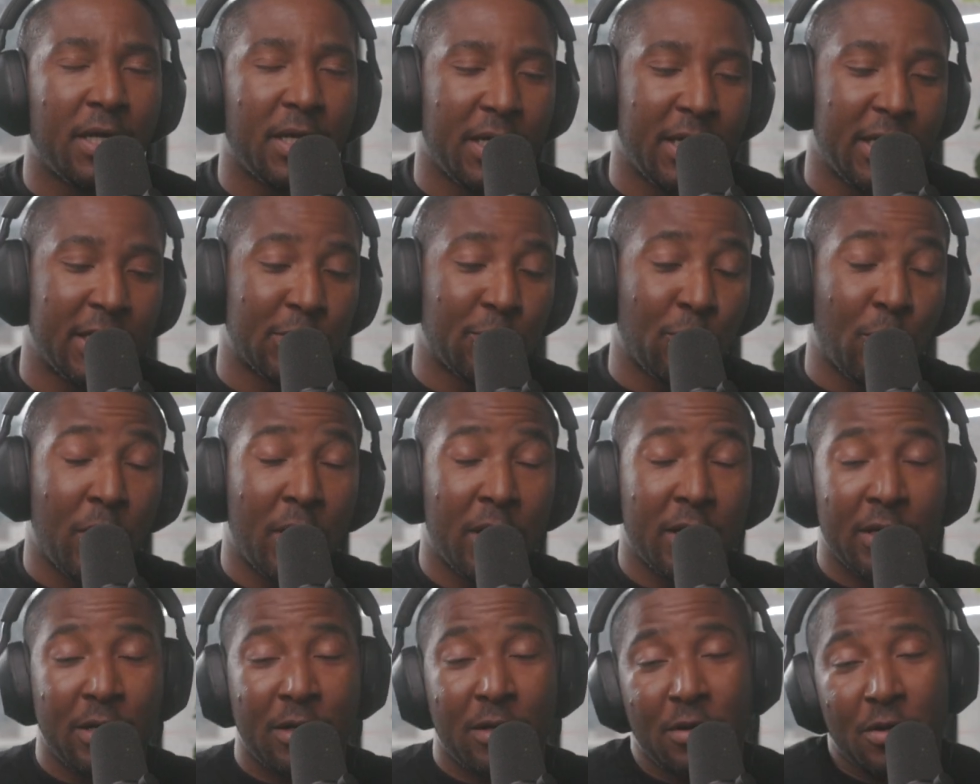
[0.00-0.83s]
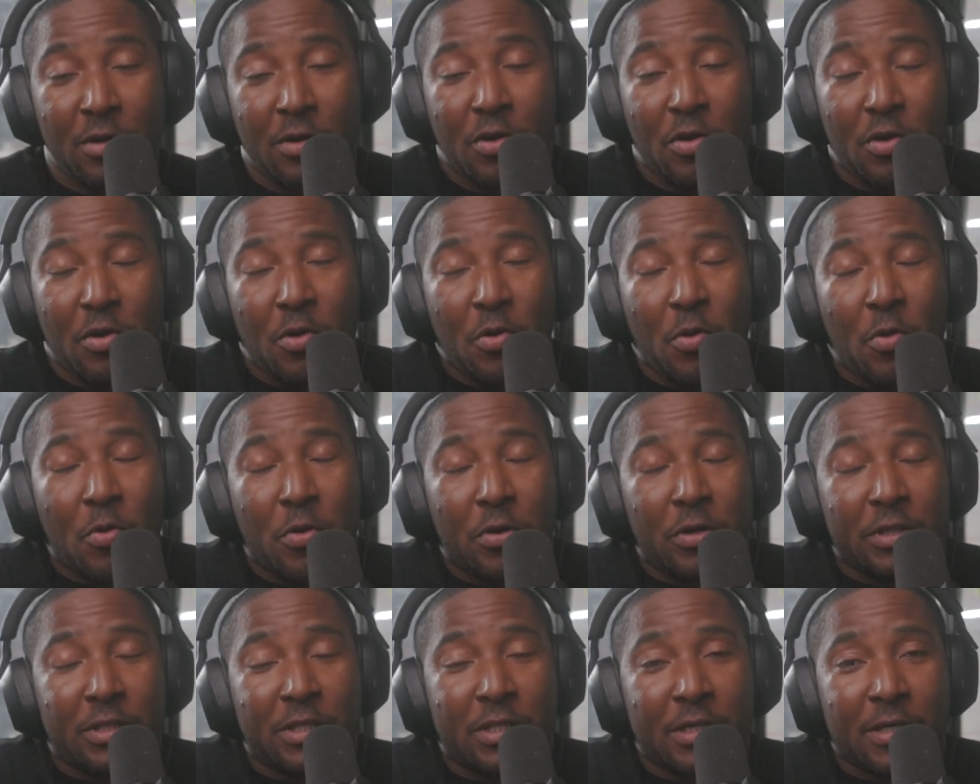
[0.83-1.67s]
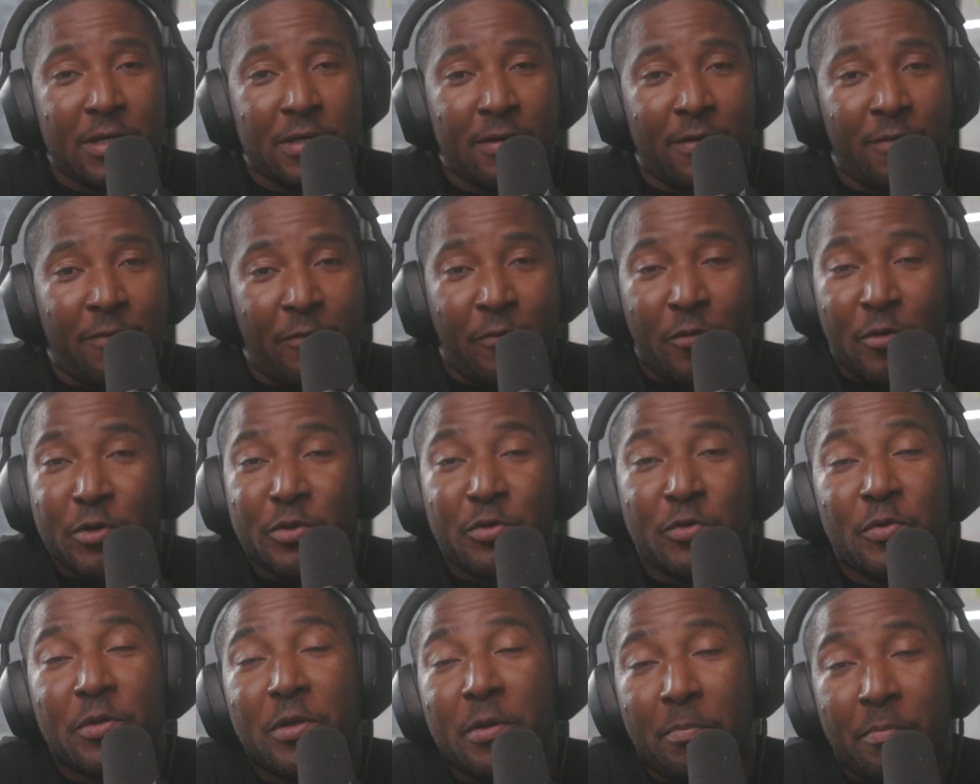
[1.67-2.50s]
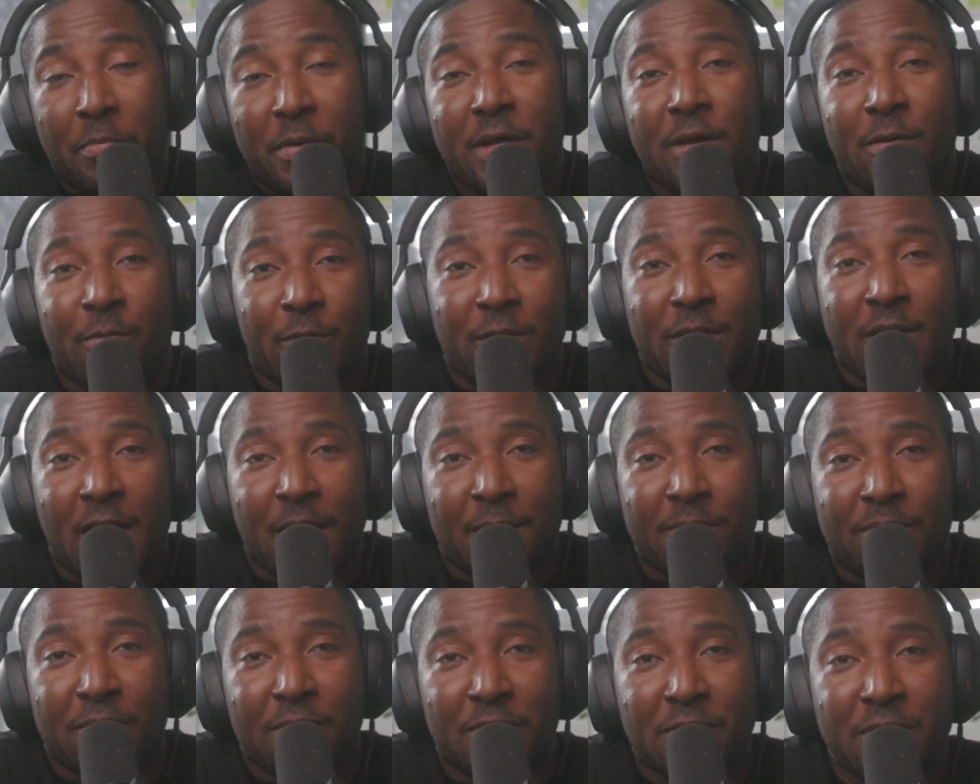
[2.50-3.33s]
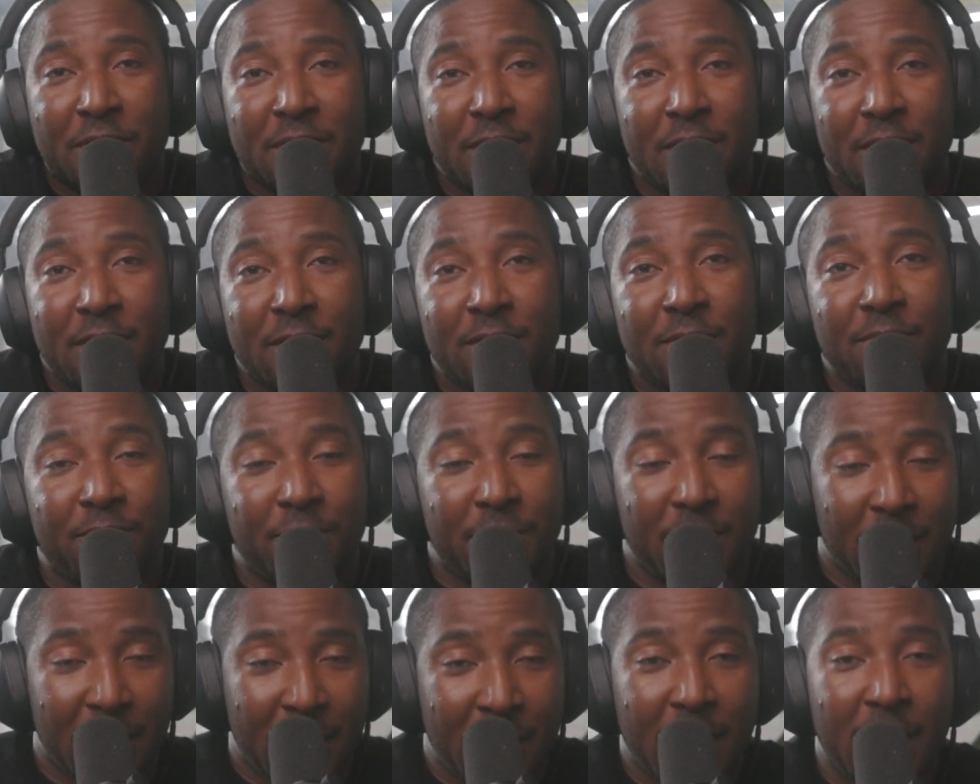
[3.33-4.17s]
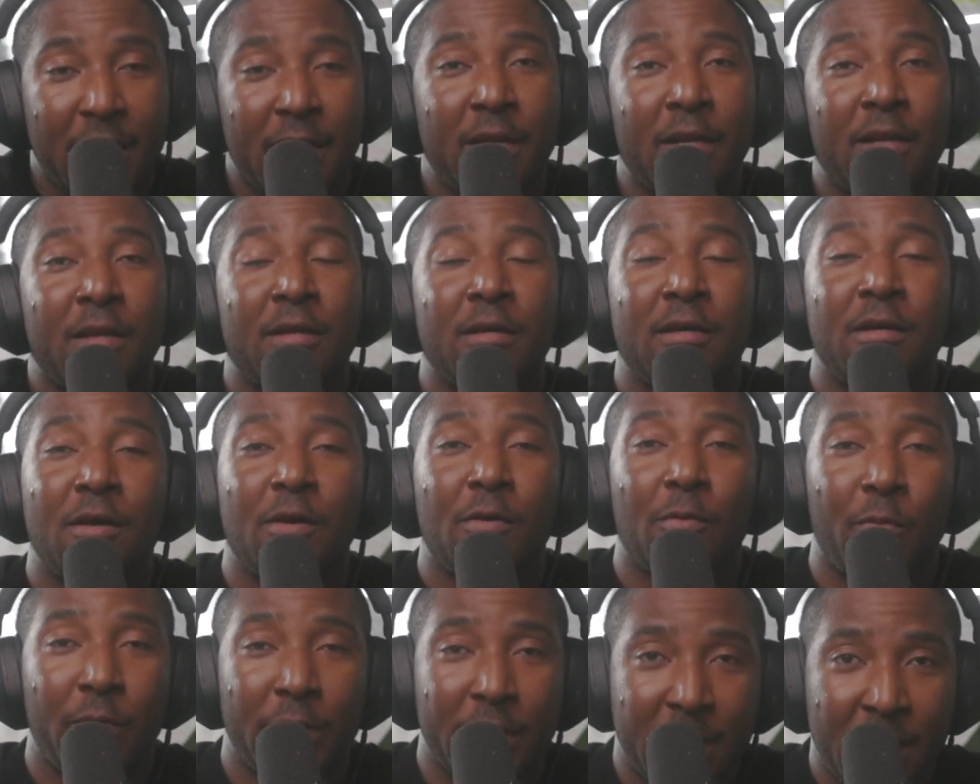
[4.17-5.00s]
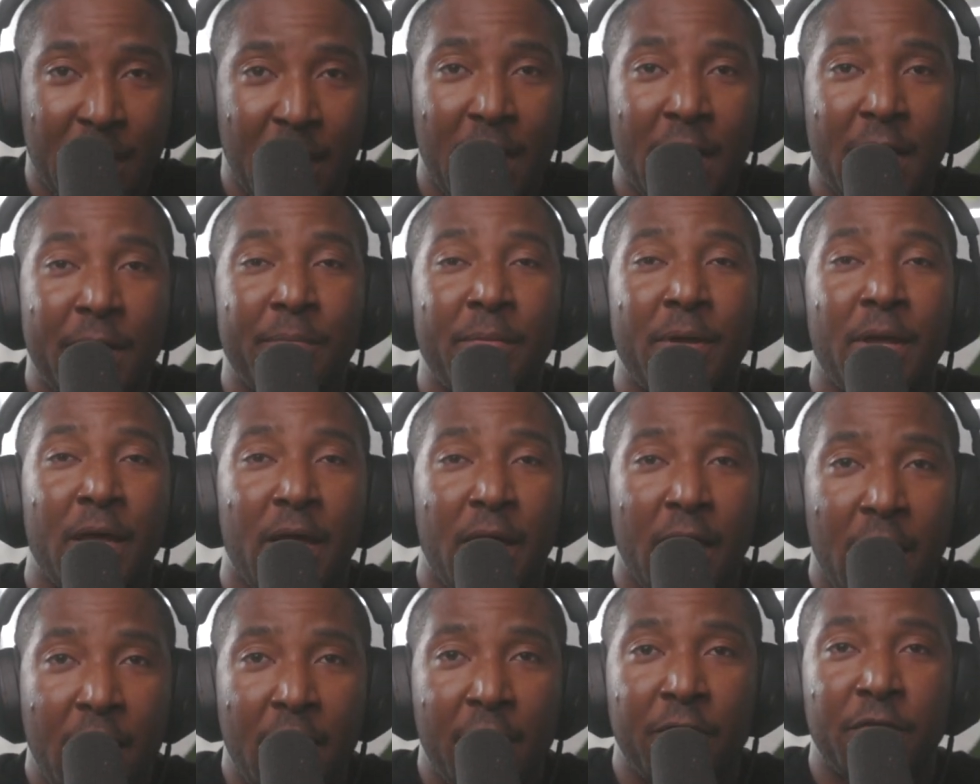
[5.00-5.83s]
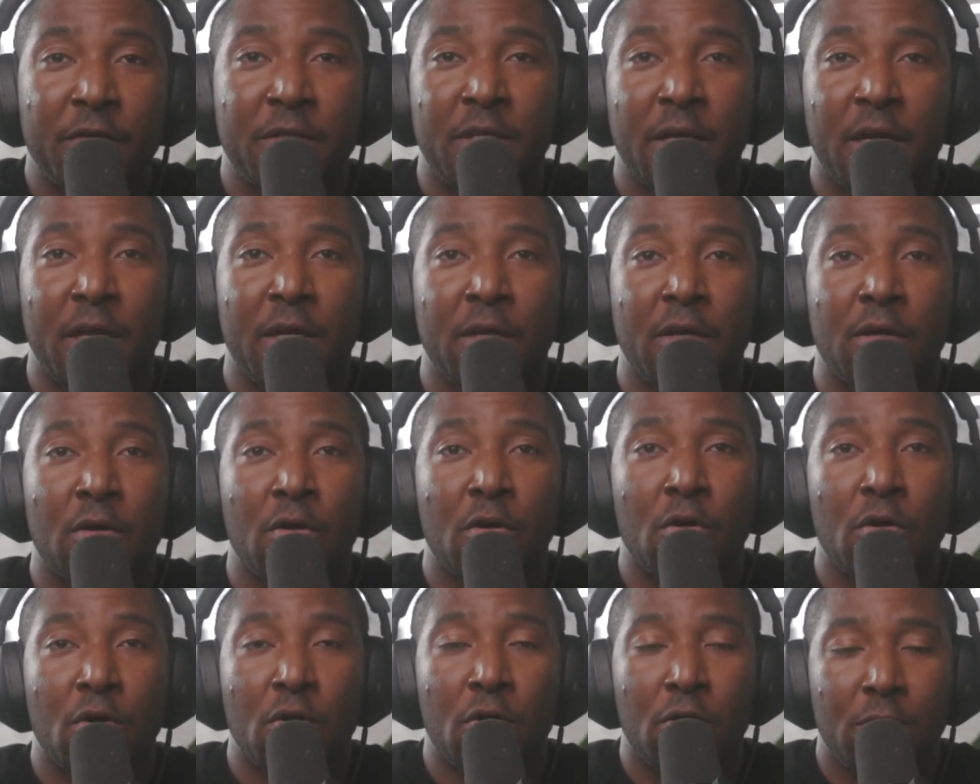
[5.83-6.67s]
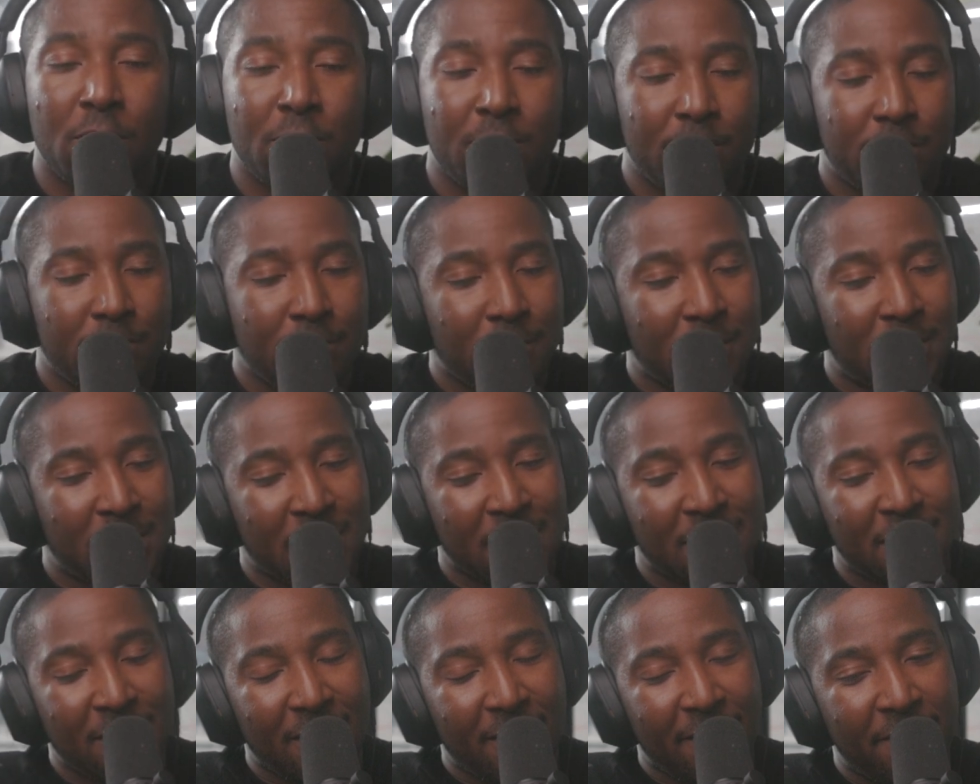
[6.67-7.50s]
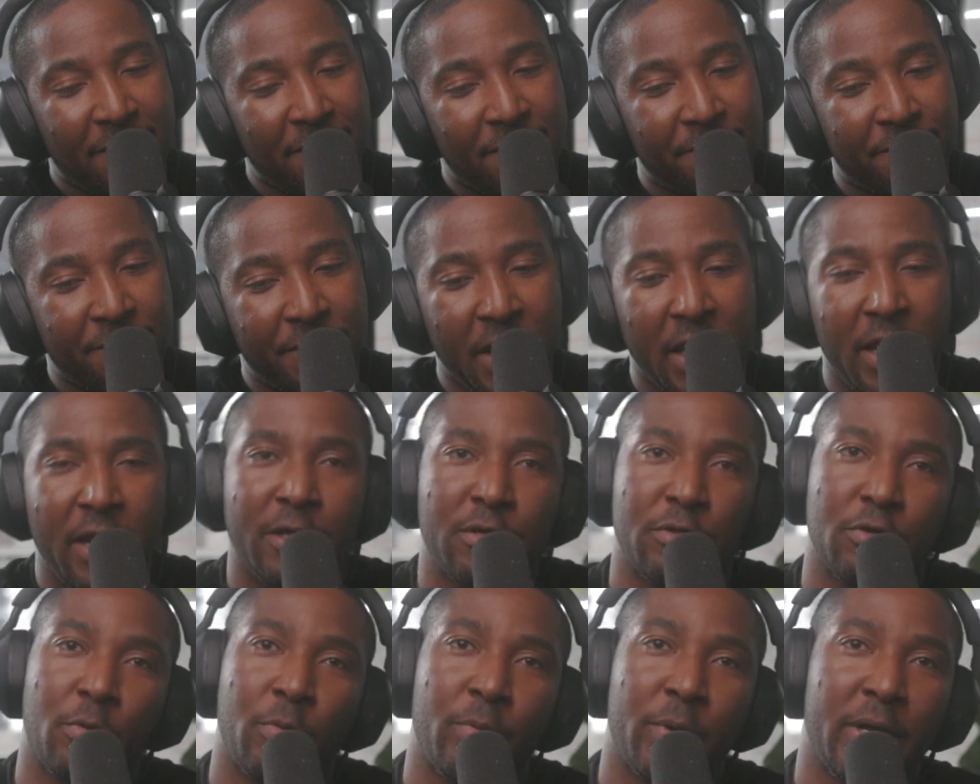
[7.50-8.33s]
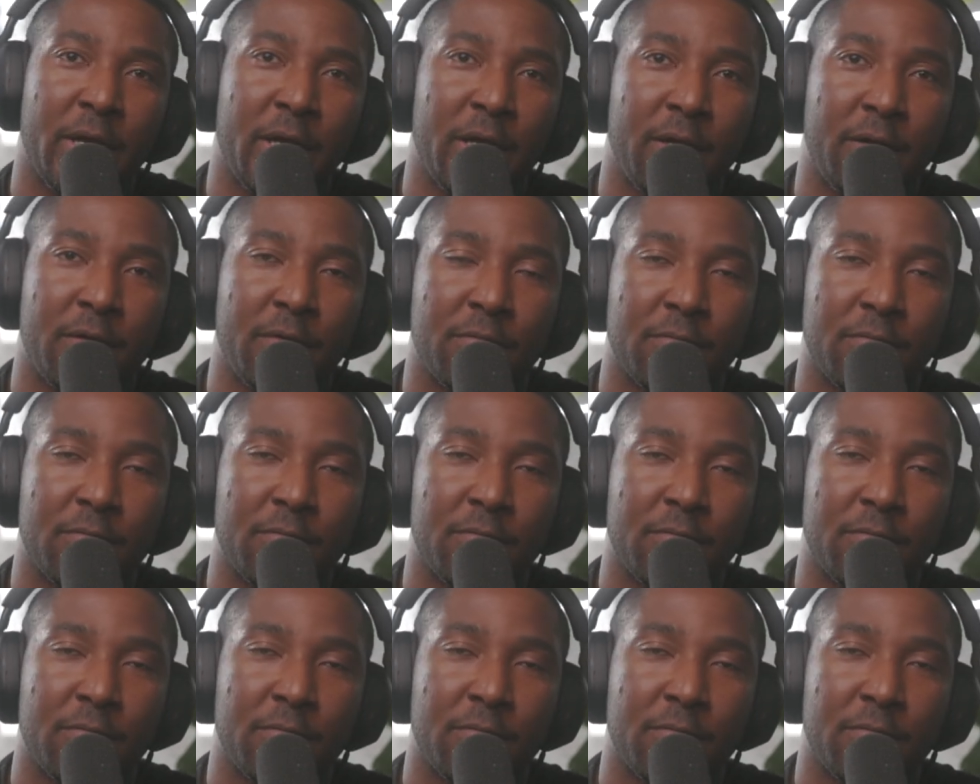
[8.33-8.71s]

is what going to force you to be with that person. But again, with time, everything just fade away.